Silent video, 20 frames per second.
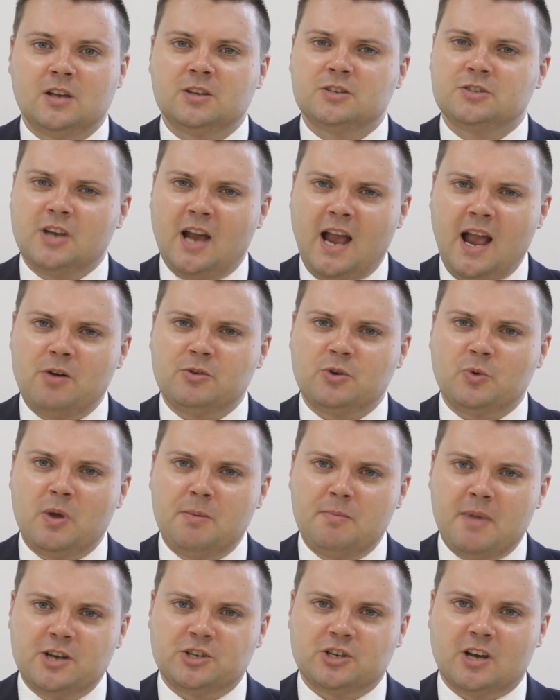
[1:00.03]
So how do
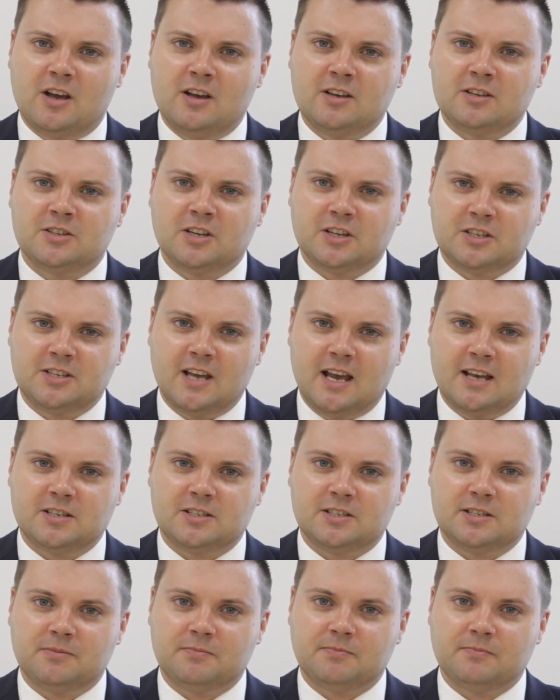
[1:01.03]
we measure
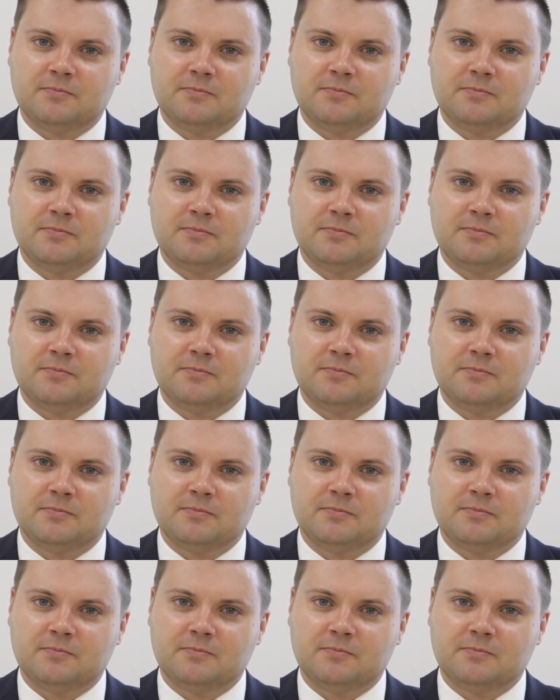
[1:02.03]
success?